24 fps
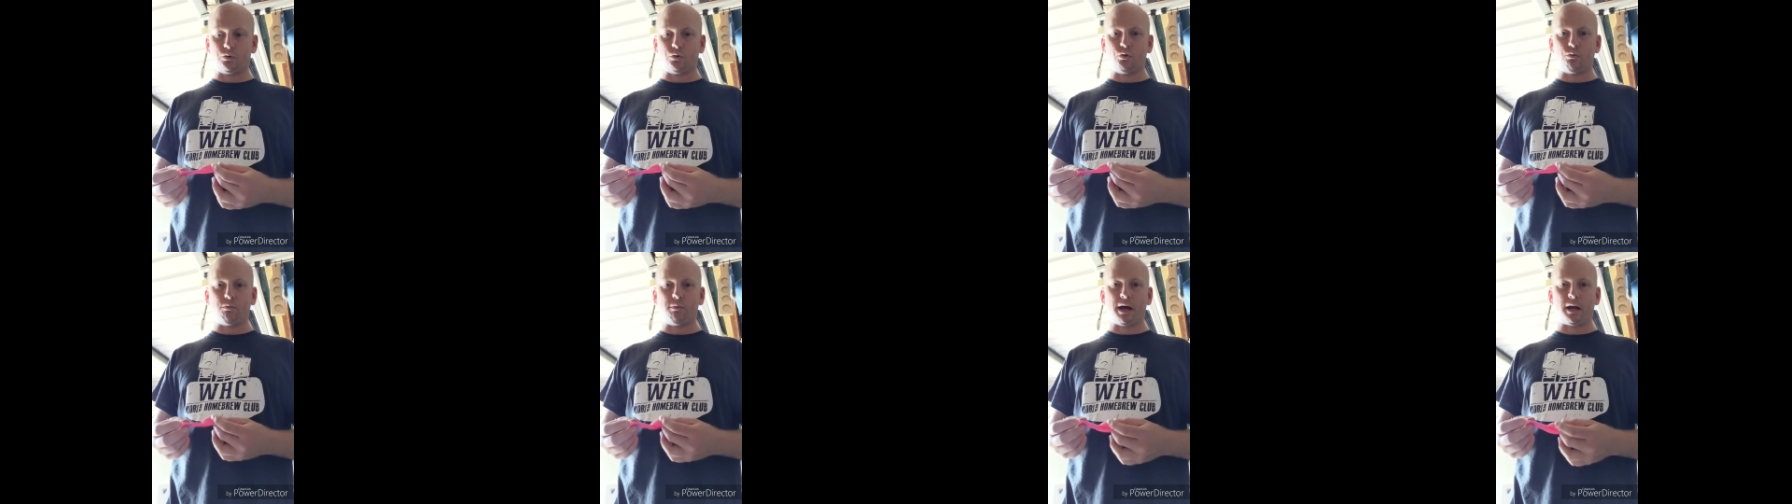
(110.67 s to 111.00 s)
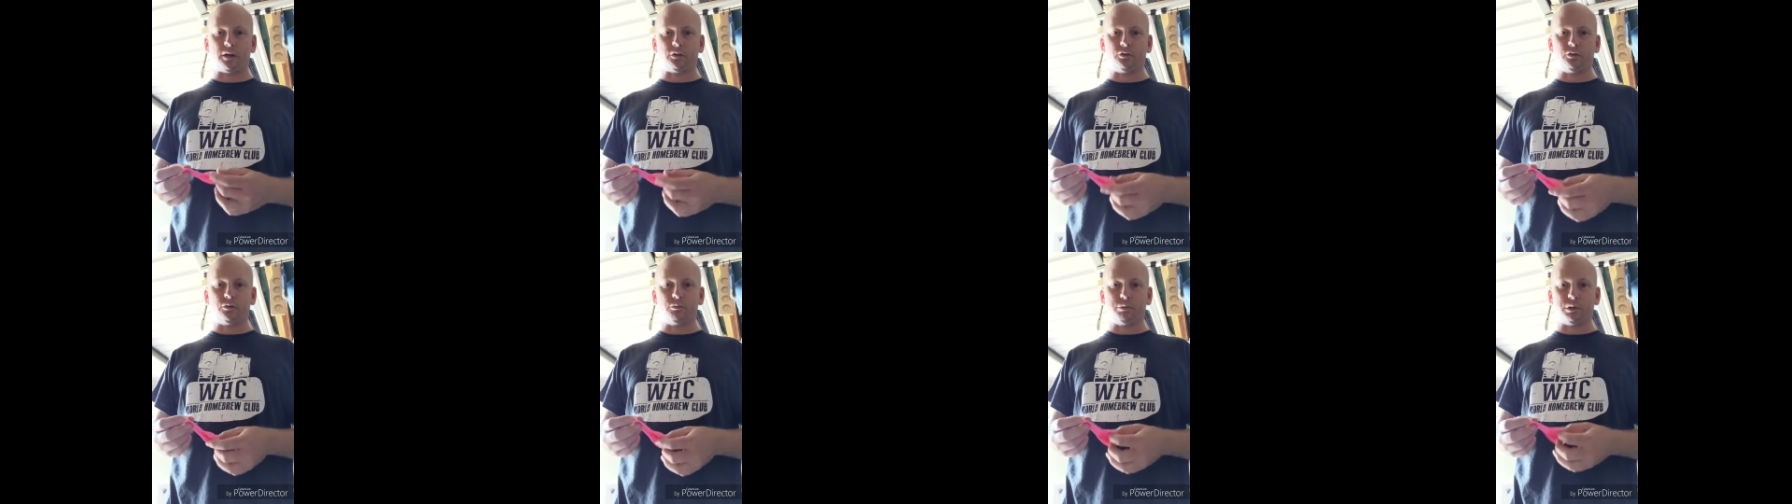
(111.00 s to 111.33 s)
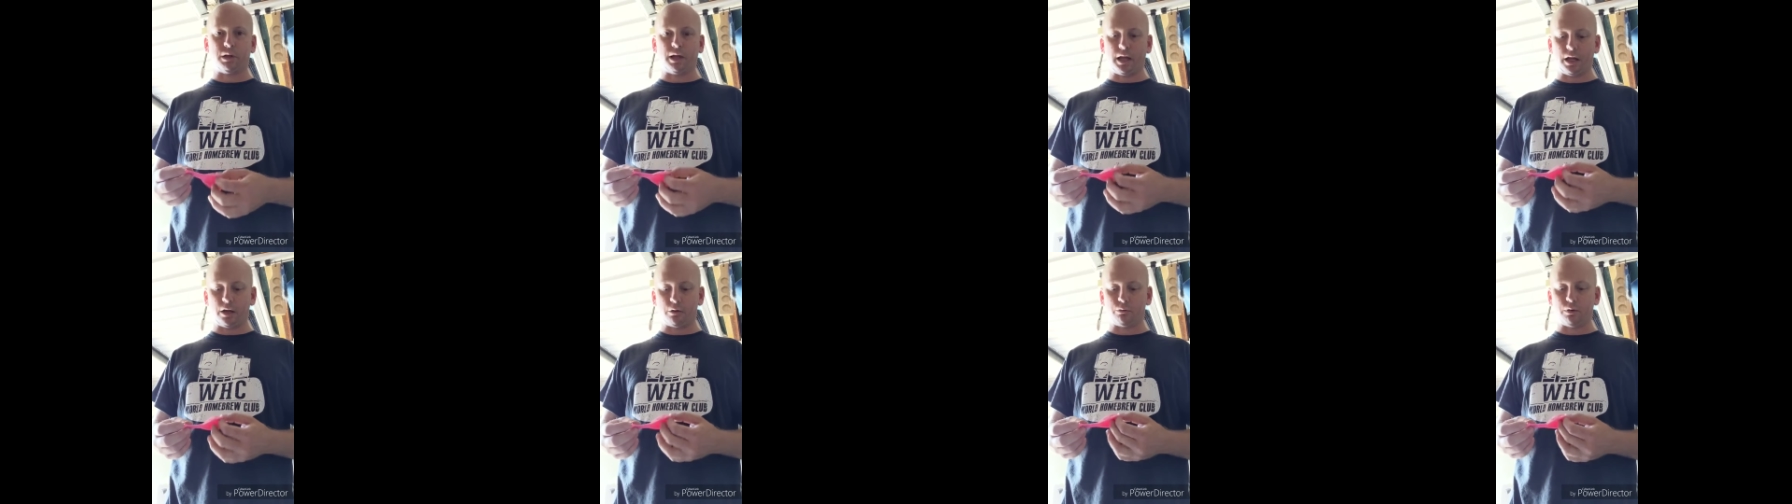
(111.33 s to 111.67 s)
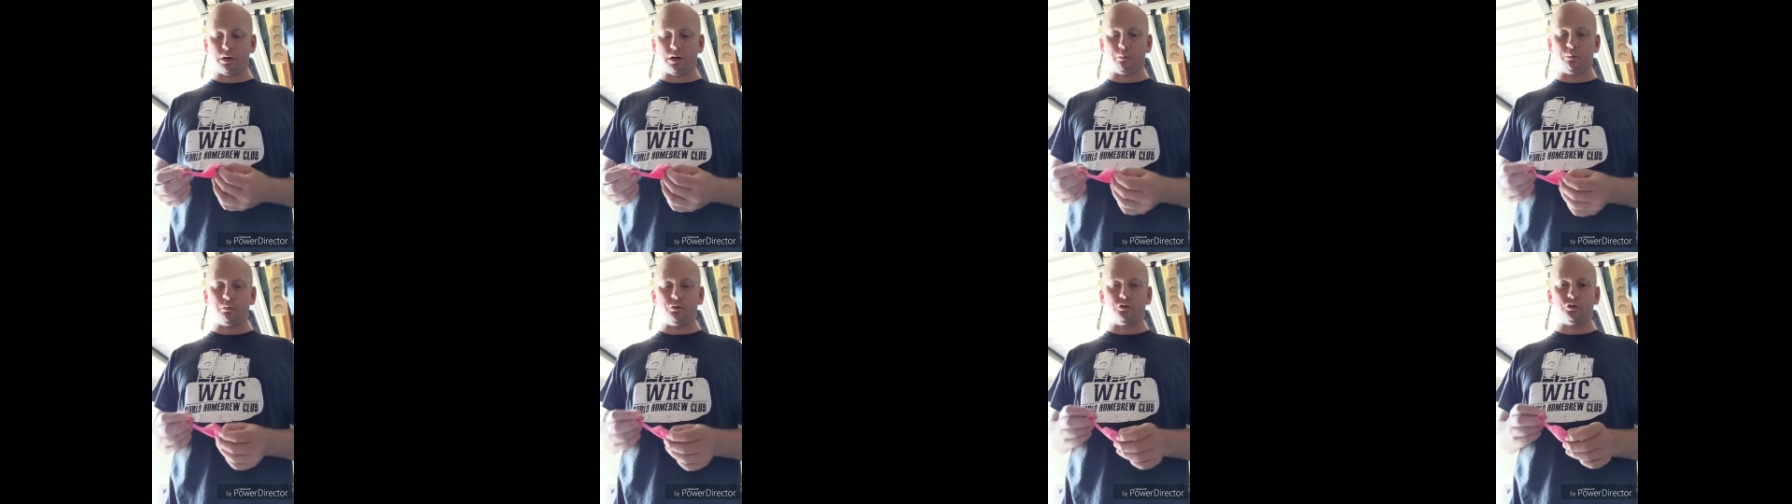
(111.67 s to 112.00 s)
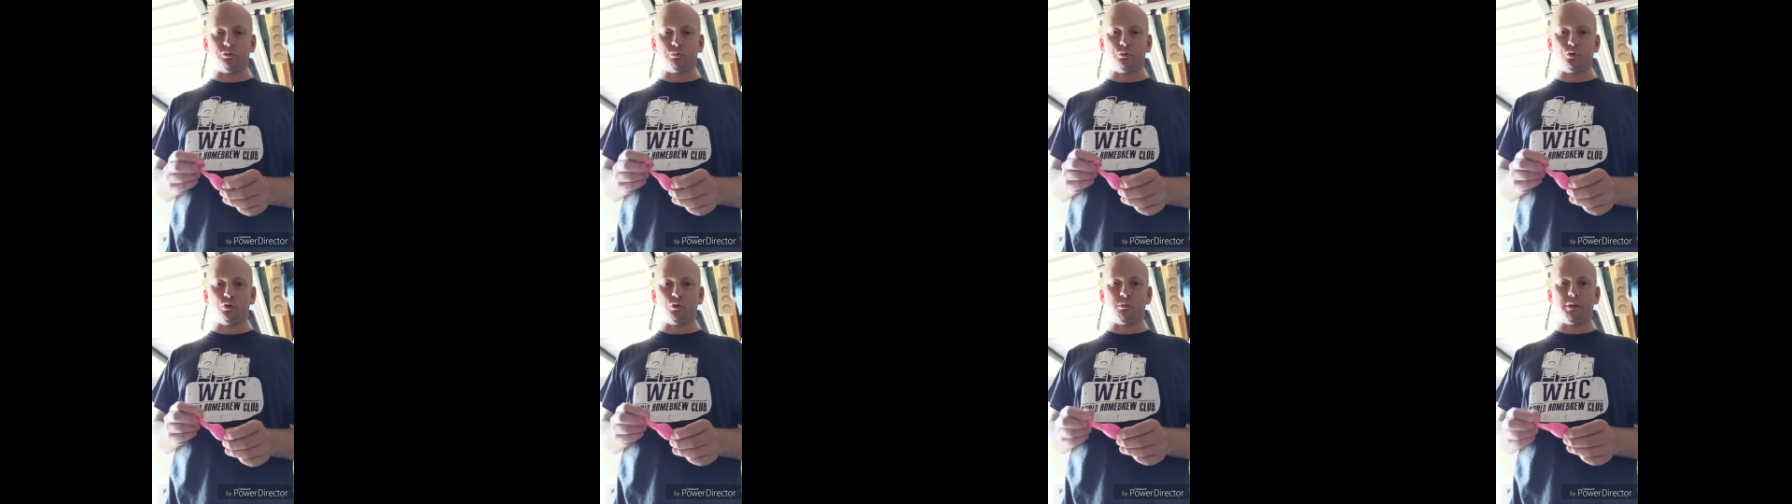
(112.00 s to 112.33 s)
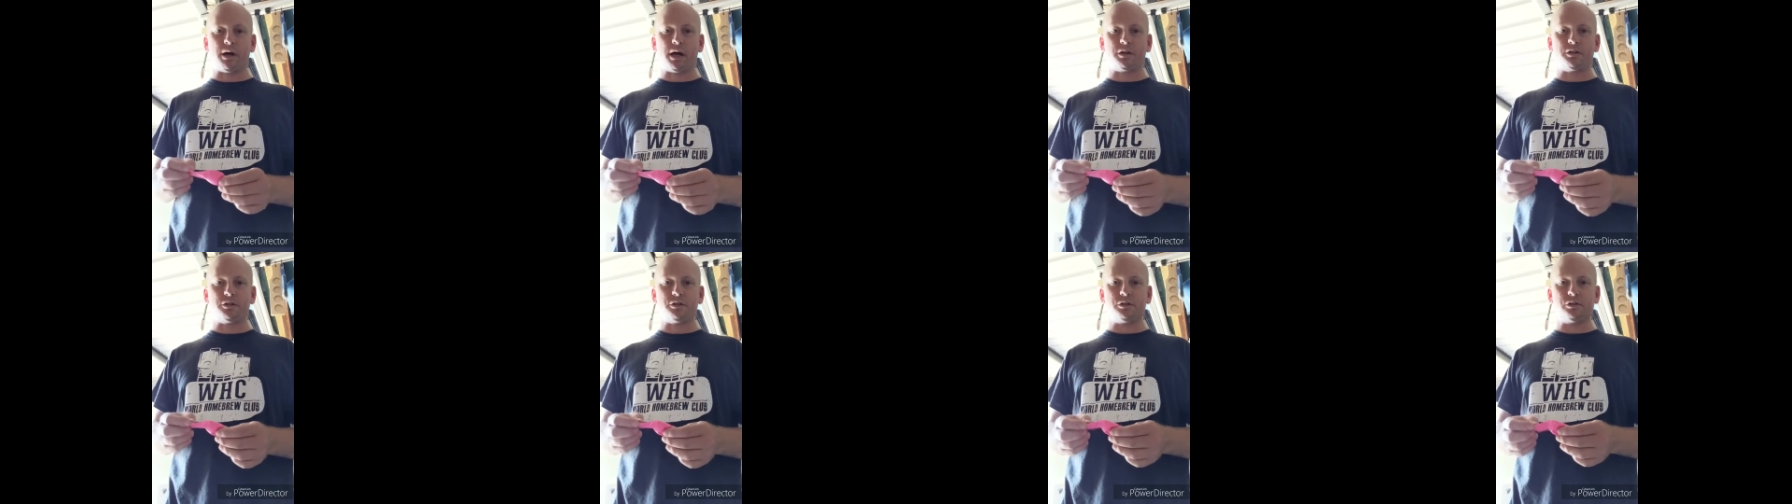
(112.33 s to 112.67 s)
gone back to playing around with small
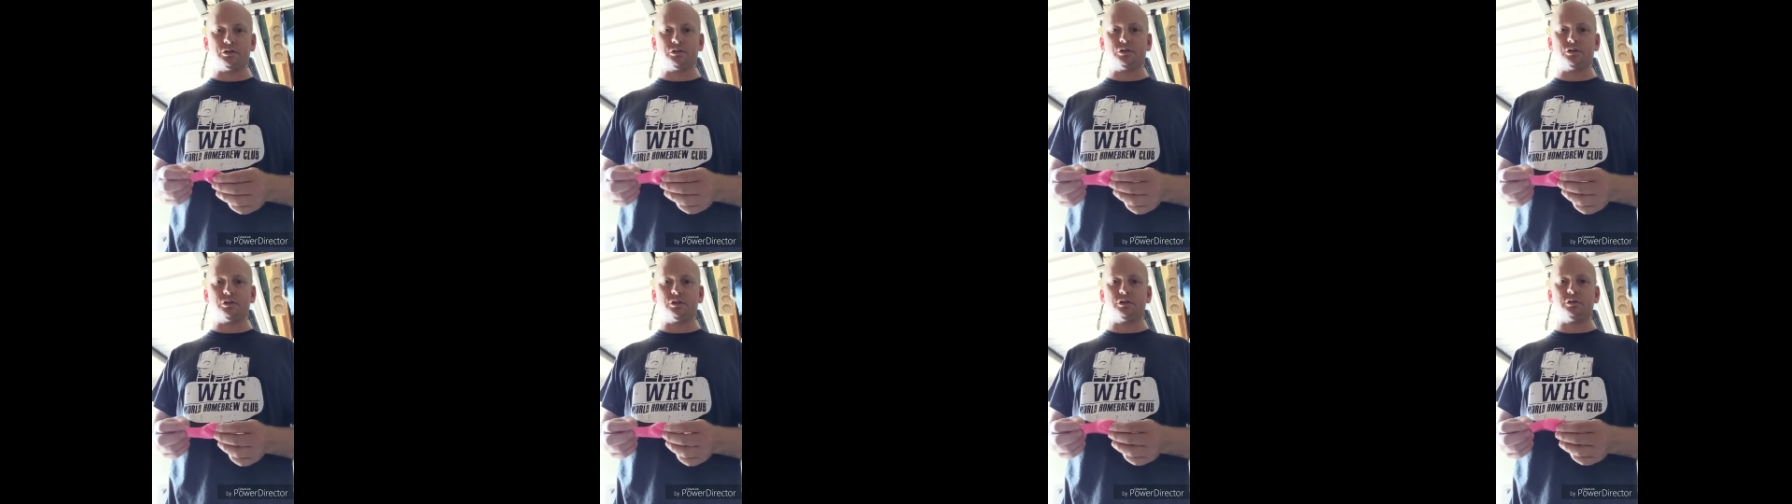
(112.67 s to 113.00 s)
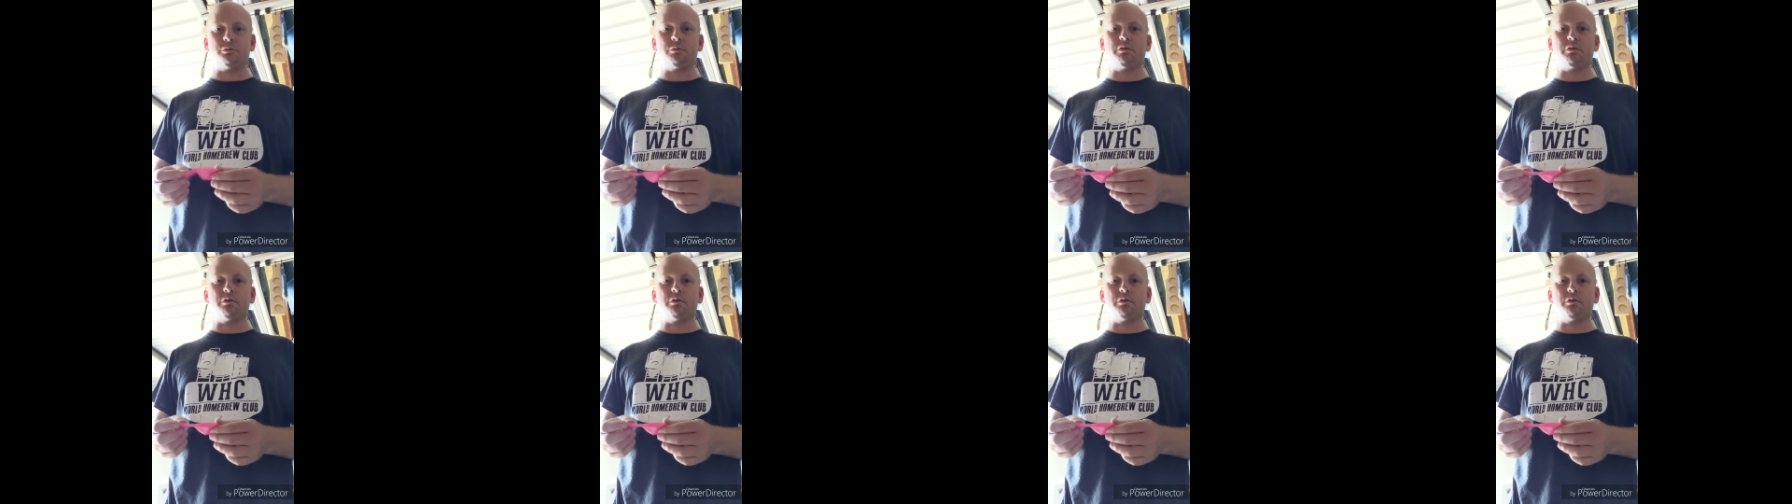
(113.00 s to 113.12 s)
batches just